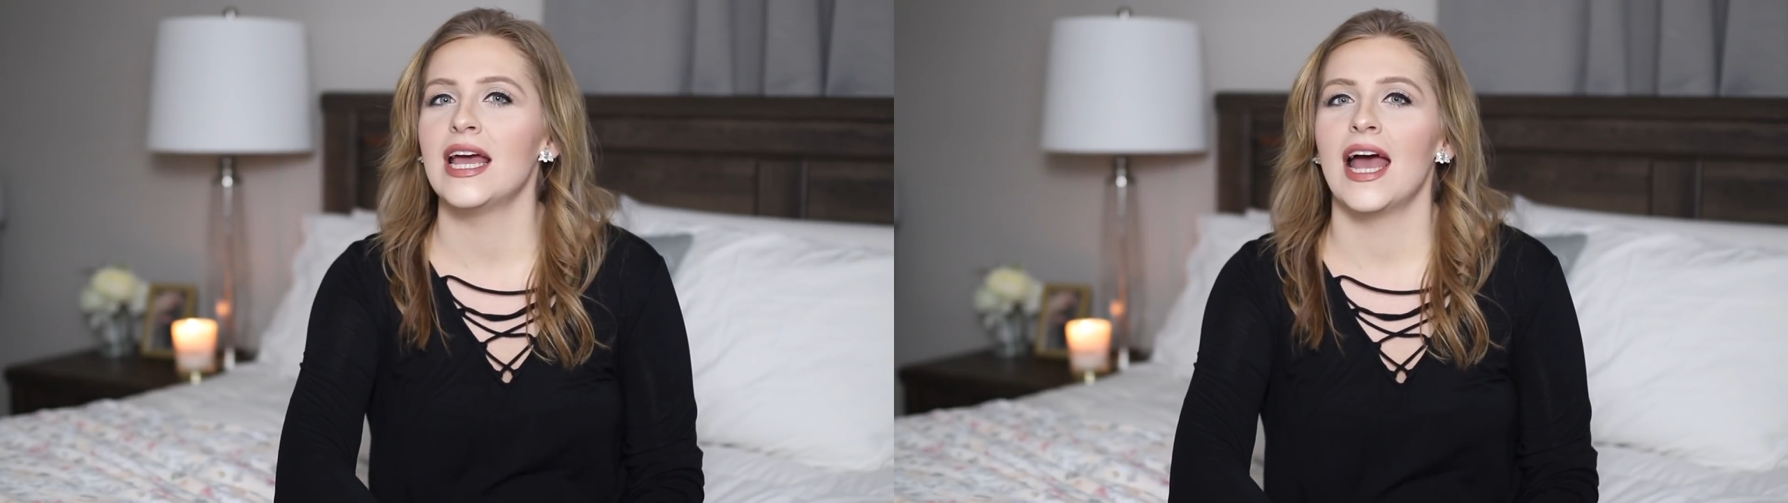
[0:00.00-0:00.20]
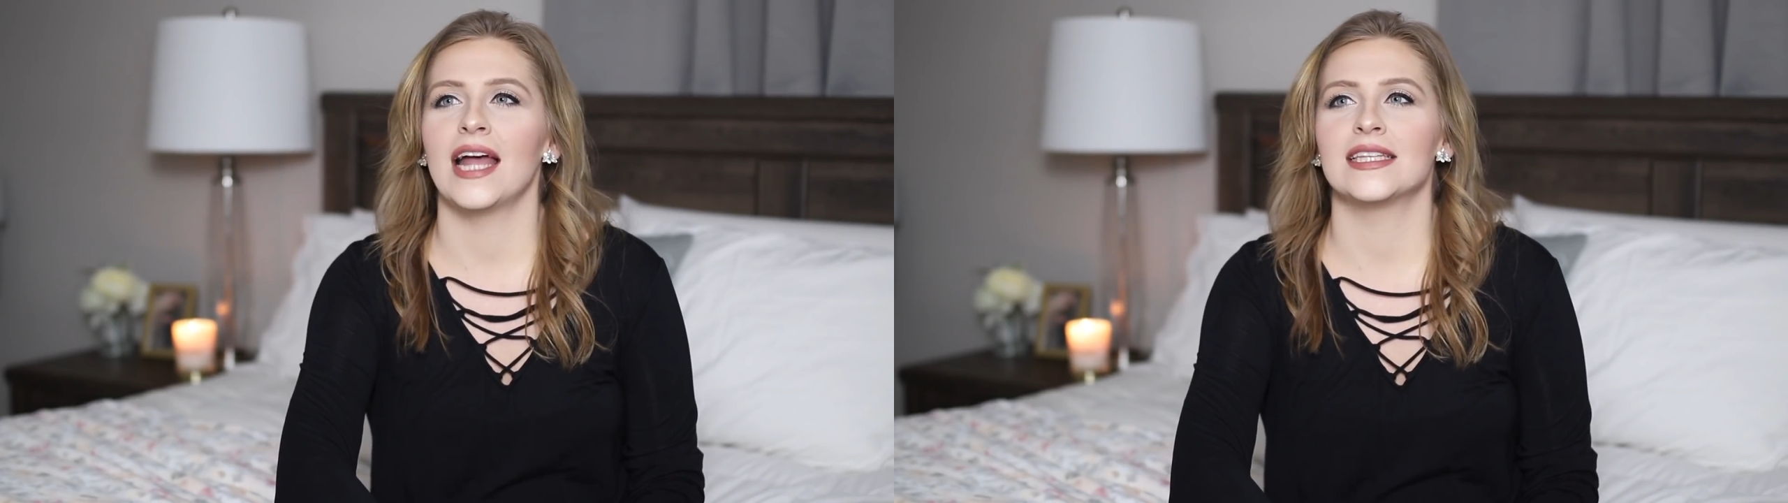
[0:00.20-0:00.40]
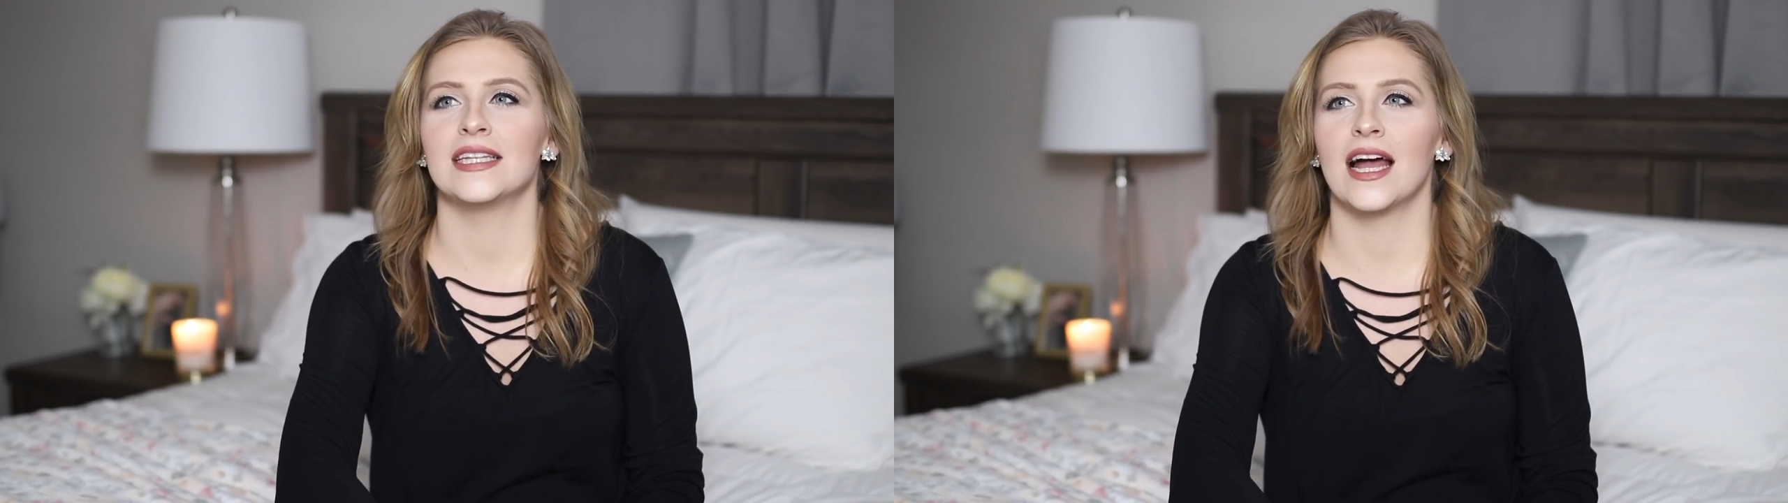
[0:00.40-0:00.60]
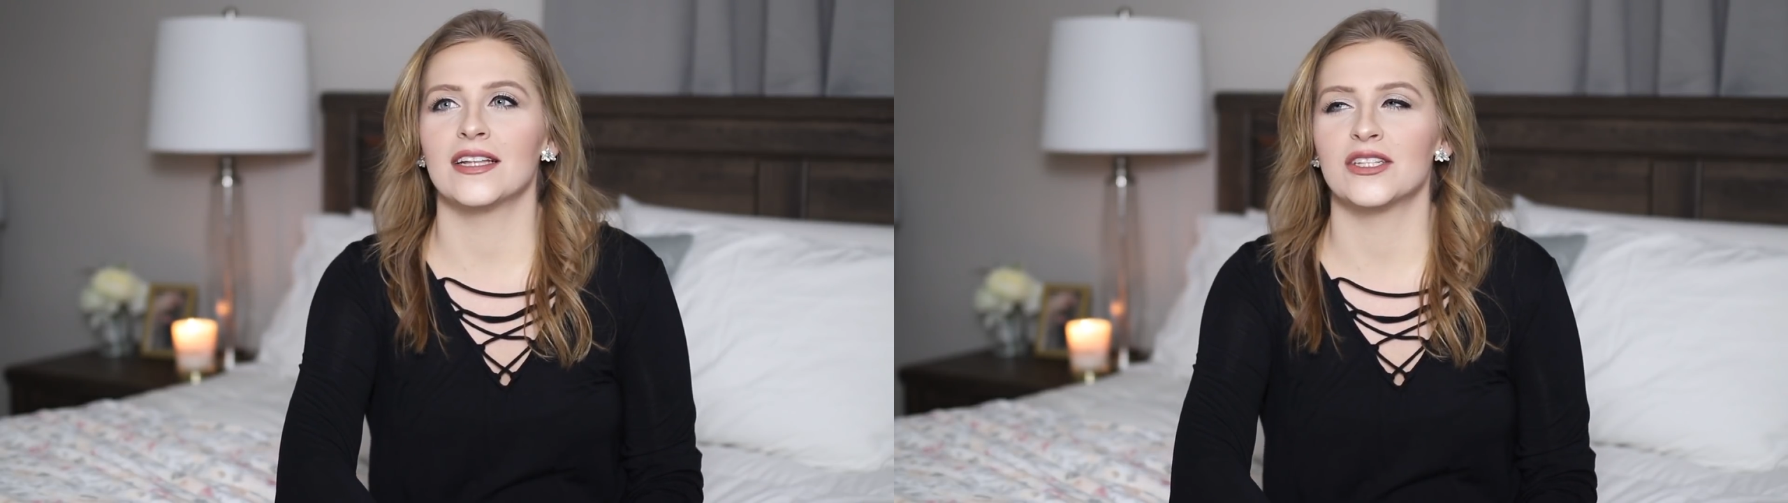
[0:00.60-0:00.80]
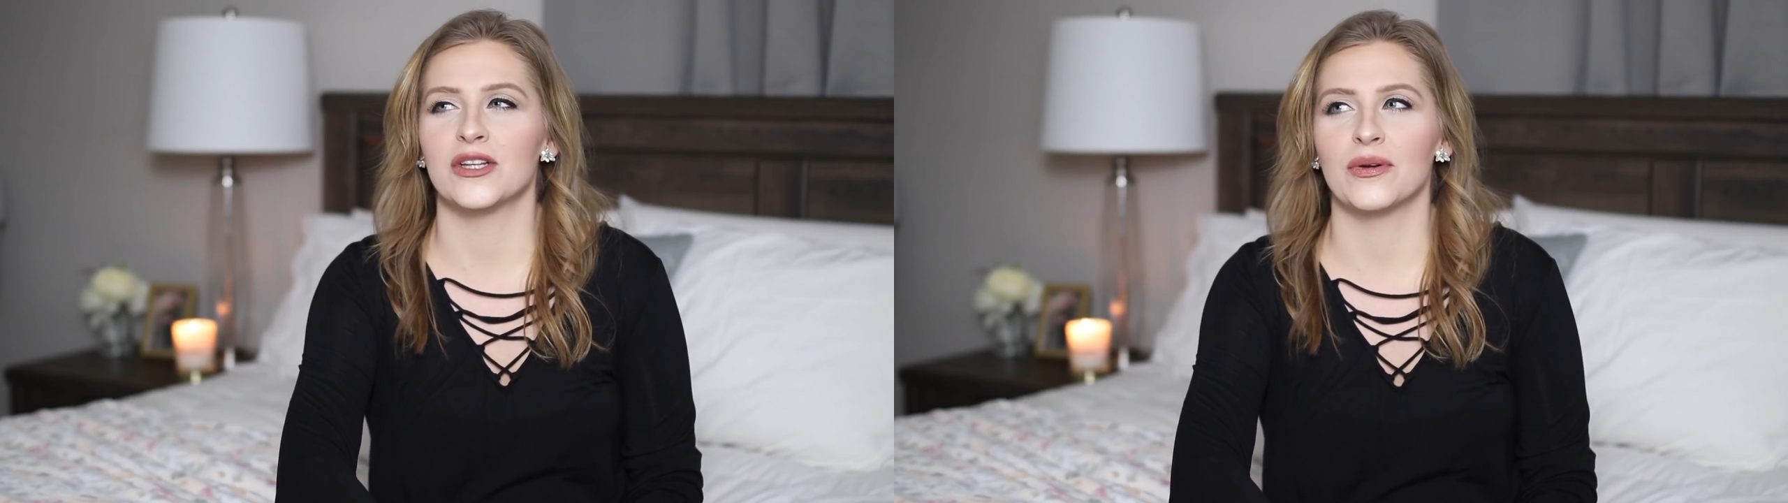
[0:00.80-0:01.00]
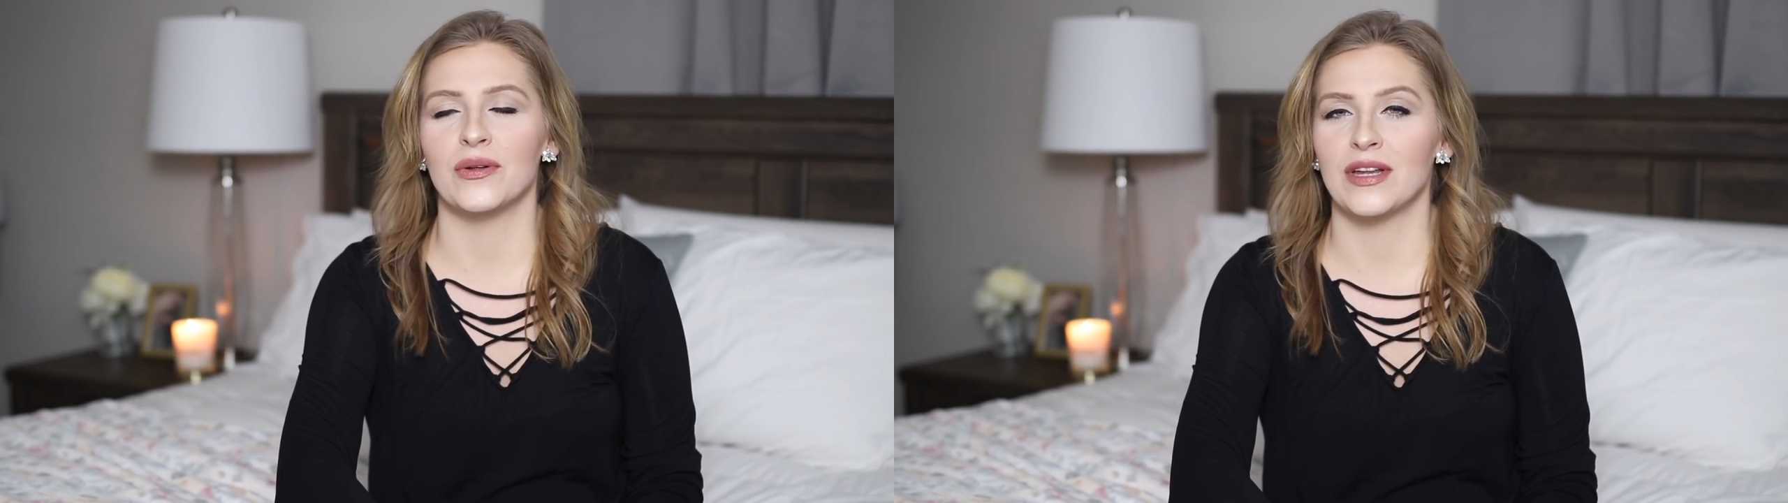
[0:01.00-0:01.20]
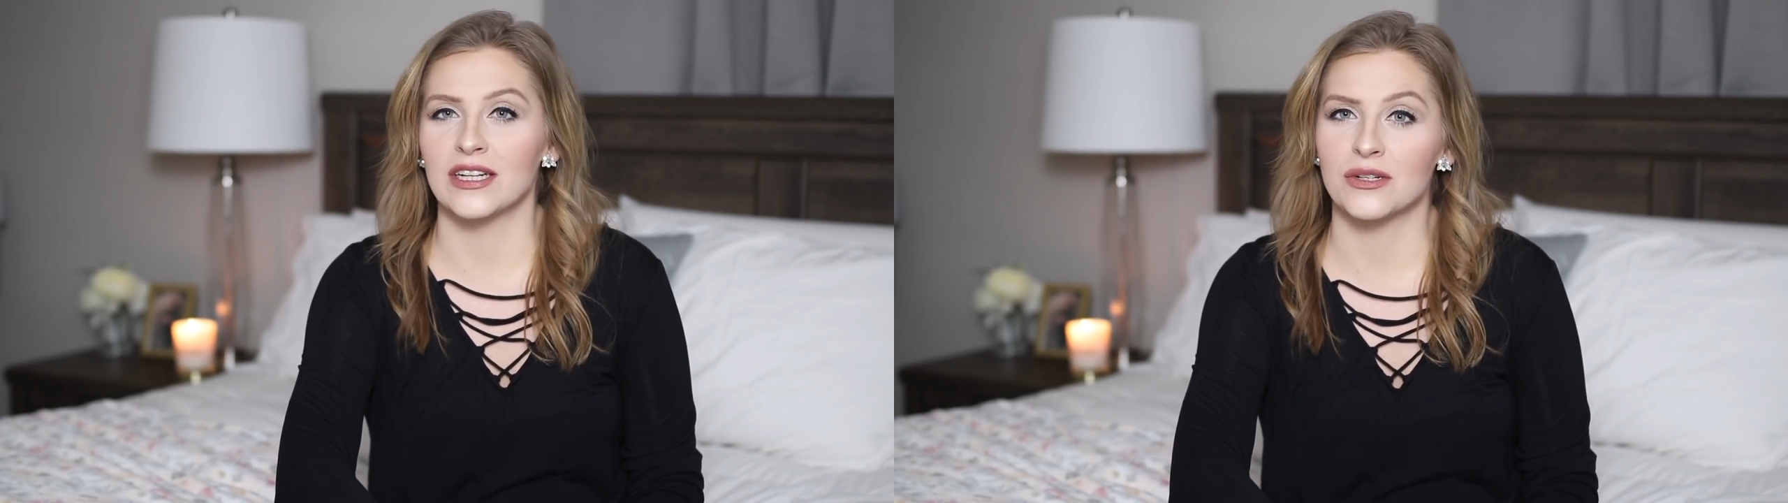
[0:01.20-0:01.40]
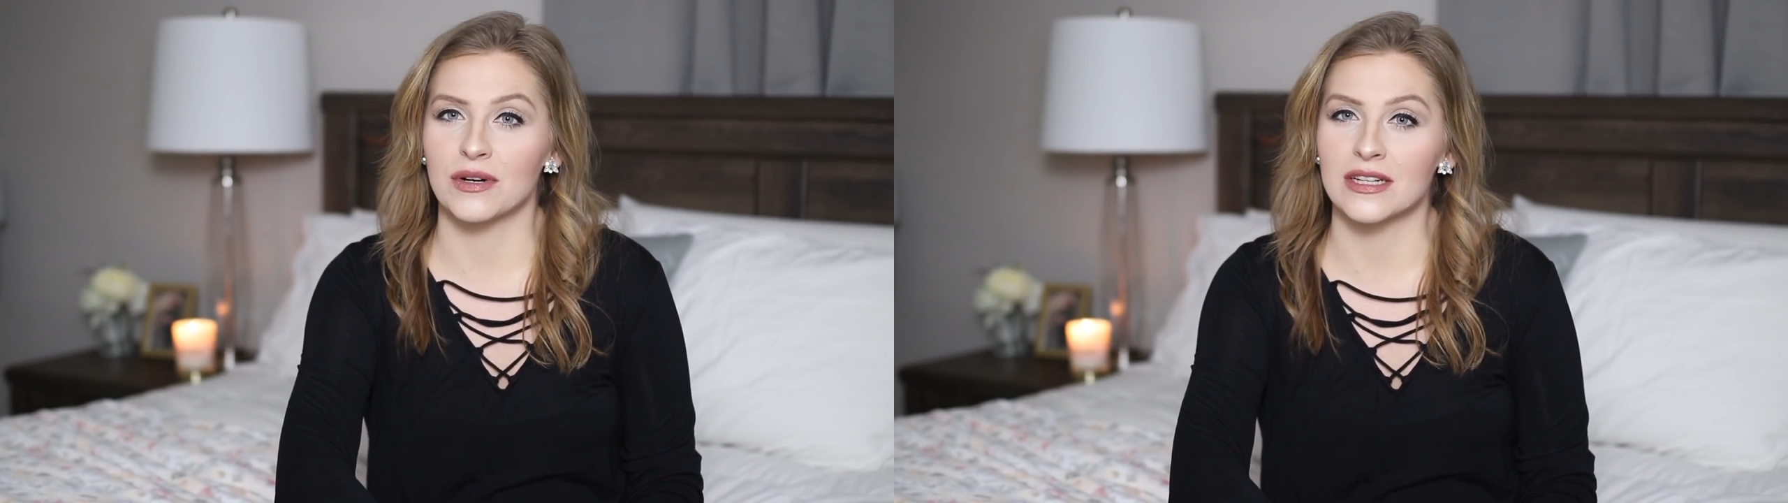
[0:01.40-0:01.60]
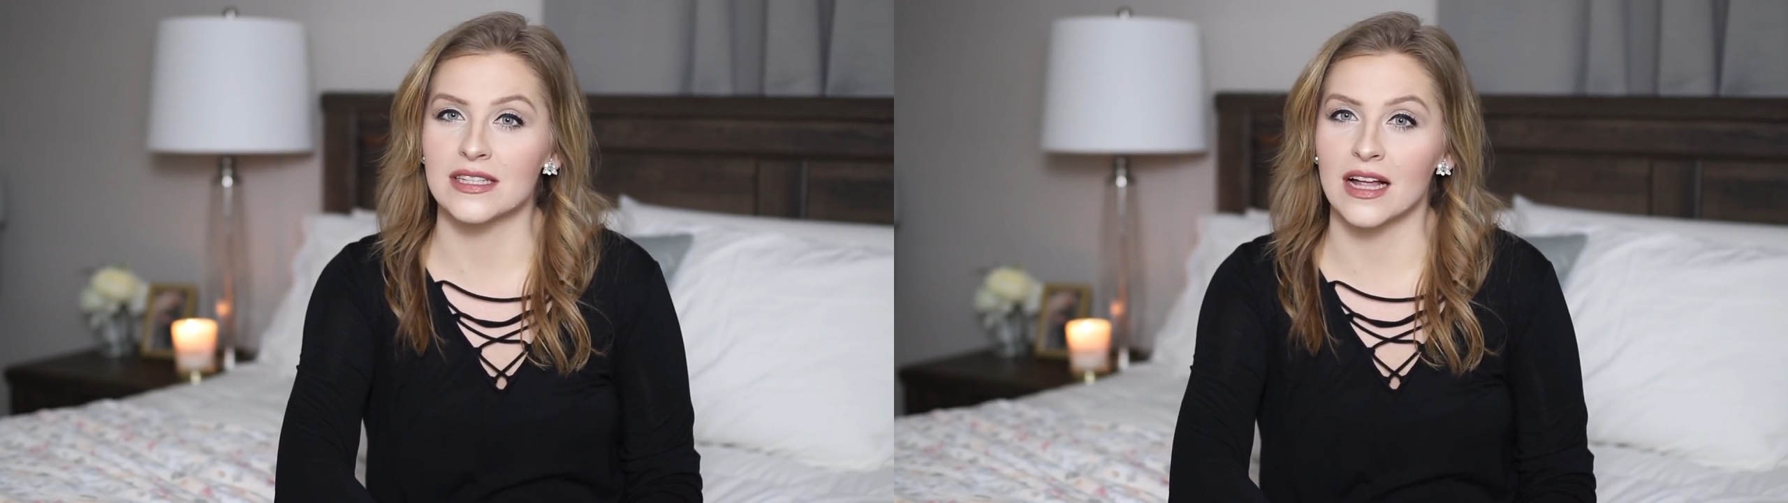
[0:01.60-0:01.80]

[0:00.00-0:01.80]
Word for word: It's not so unique to where it's